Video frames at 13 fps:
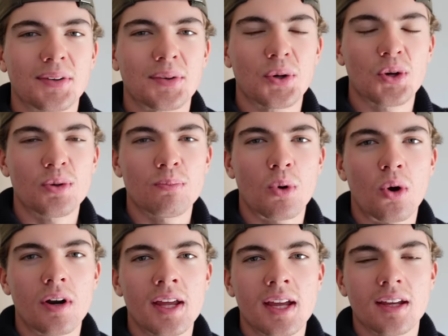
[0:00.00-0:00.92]
Good
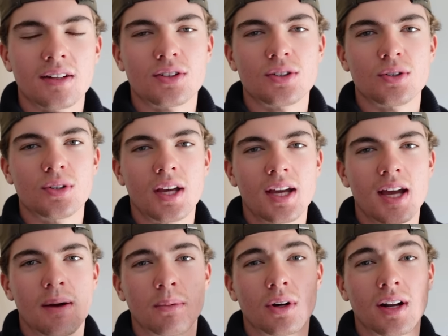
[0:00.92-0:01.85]
morning. Today
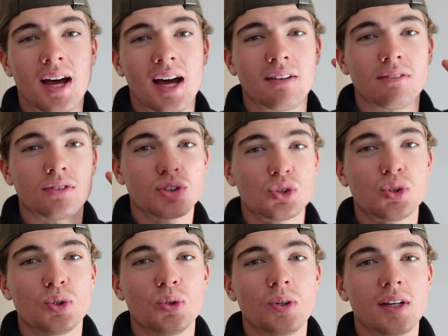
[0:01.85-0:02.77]
I'm gonna have
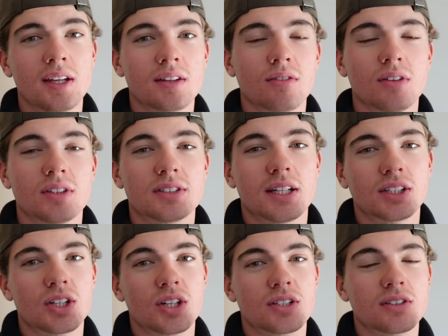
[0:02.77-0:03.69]
2 interval
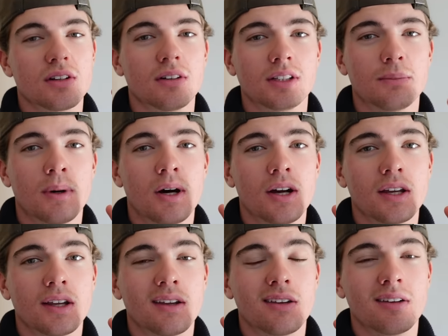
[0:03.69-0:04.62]
sessions on the
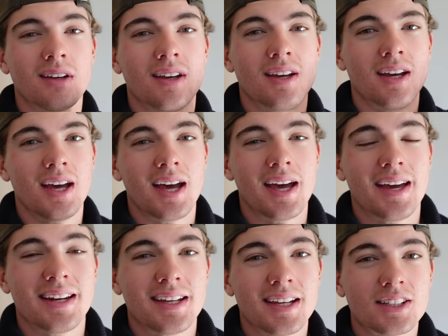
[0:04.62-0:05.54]
bike
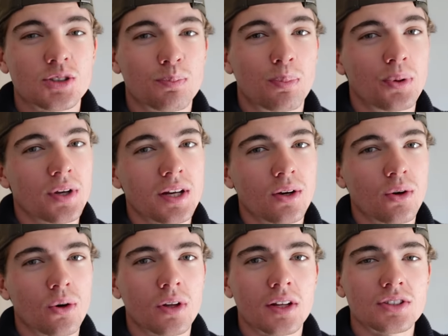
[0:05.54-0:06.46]
and it's pretty
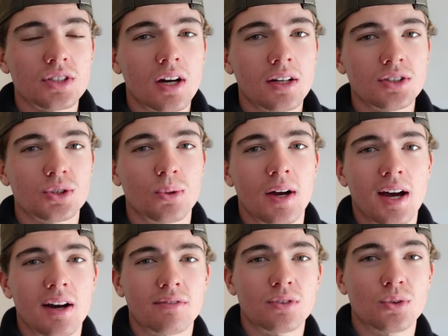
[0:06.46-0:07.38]
cold outside, so I
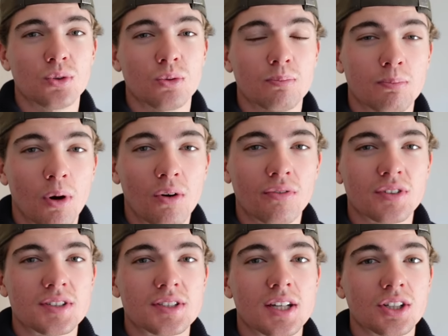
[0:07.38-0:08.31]
have to do both
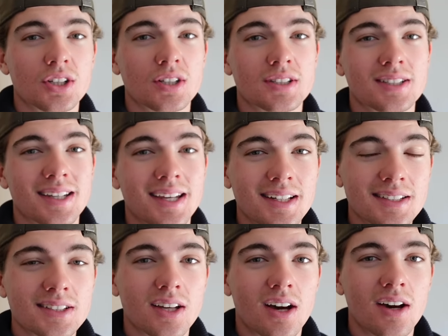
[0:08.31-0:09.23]
the sessions
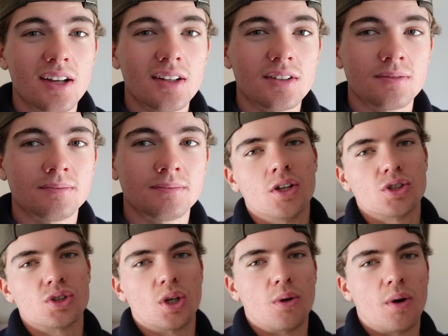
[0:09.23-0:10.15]
inside.
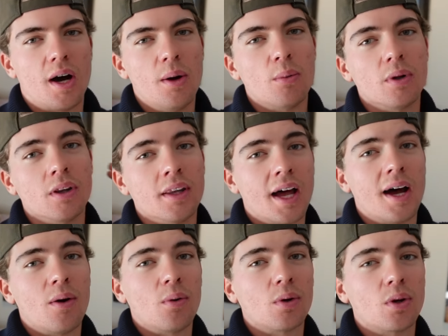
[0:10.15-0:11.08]
So I will
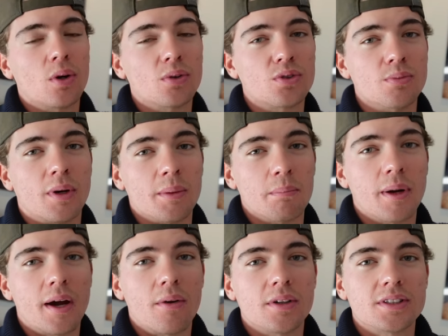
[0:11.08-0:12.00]
now go to my
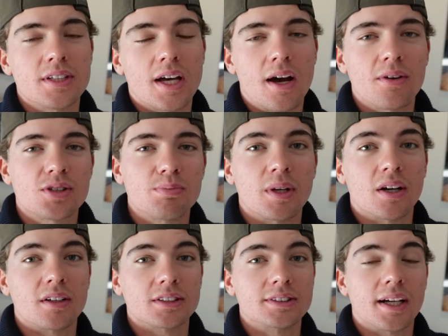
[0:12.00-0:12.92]
parents' house
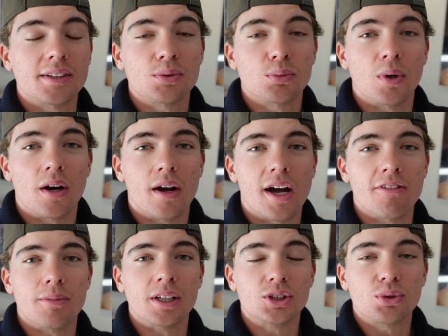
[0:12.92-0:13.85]
because that's where I have
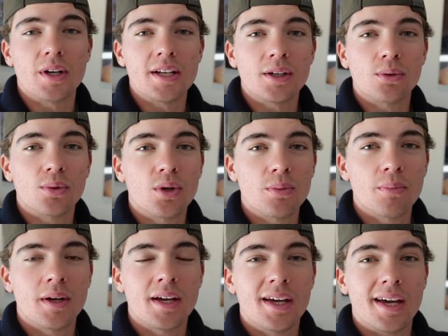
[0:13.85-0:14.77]
my training
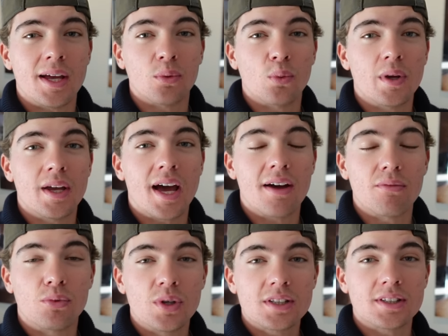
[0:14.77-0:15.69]
room, and we
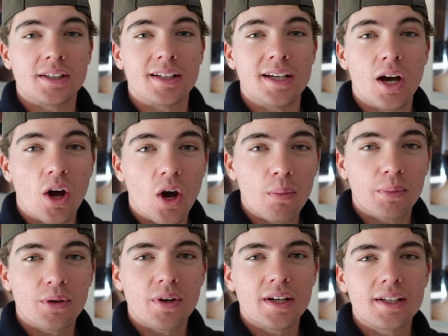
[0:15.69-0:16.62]
have recently
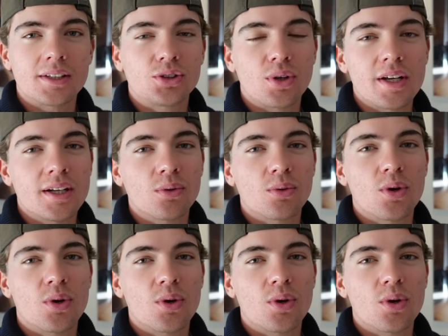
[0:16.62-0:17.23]
upgraded the training